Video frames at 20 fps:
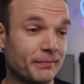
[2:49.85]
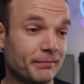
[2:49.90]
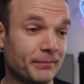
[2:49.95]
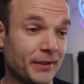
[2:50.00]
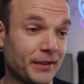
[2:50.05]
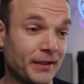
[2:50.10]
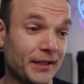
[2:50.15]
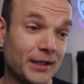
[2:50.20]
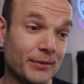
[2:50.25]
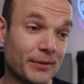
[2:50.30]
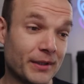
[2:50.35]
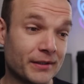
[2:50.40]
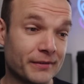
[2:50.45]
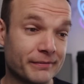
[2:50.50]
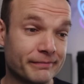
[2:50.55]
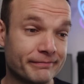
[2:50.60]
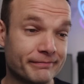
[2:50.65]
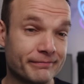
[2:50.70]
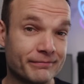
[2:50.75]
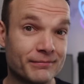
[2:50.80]
But anyway,
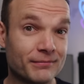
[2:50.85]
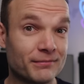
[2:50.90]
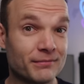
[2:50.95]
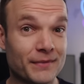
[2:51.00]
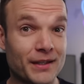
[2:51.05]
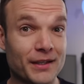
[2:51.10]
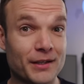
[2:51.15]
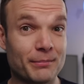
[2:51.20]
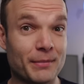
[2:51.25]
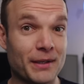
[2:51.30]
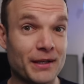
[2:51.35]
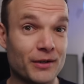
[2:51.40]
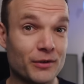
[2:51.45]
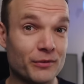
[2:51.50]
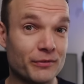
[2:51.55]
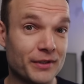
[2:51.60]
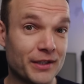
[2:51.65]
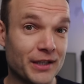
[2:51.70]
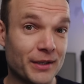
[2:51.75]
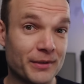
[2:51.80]
that could make a
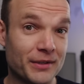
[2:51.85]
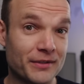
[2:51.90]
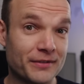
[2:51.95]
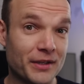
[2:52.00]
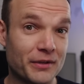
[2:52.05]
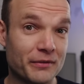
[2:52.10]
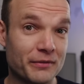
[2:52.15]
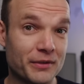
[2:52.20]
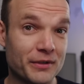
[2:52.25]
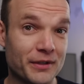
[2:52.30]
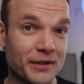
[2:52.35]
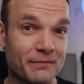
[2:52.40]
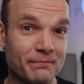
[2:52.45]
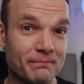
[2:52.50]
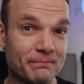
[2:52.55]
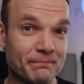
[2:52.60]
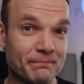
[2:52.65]
whole video in itself, couldn't it?